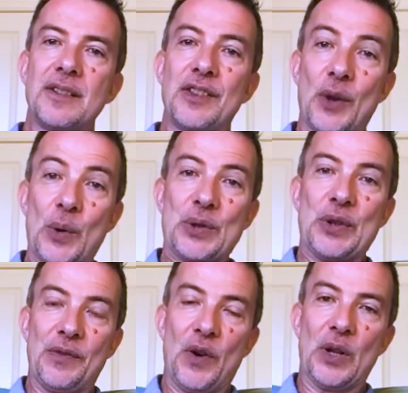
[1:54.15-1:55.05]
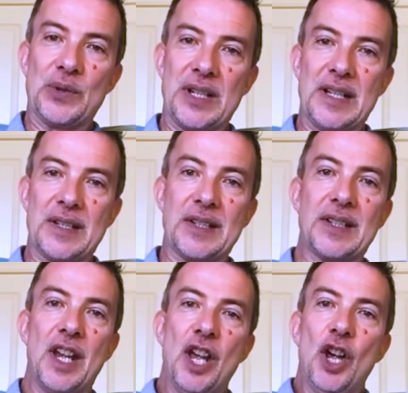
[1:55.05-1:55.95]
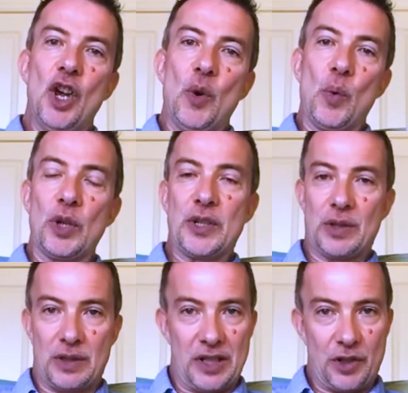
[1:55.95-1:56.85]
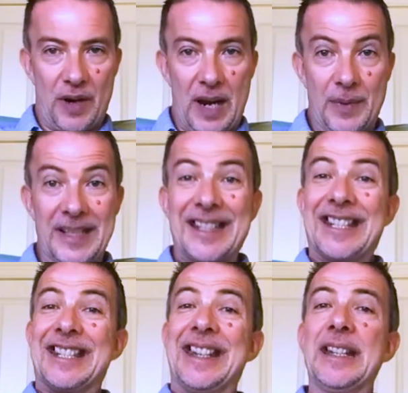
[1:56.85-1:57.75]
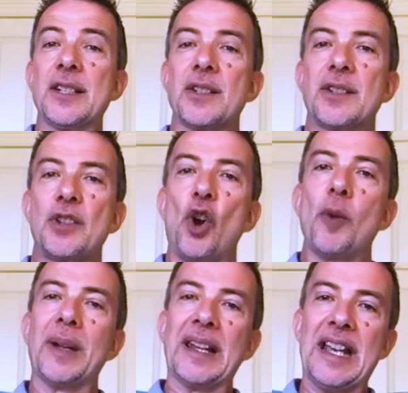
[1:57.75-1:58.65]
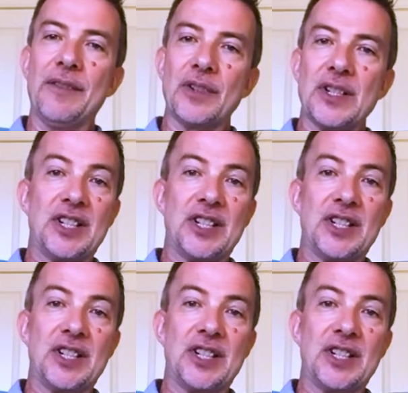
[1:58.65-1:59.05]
Those who followed Jesus were described as saints or believers.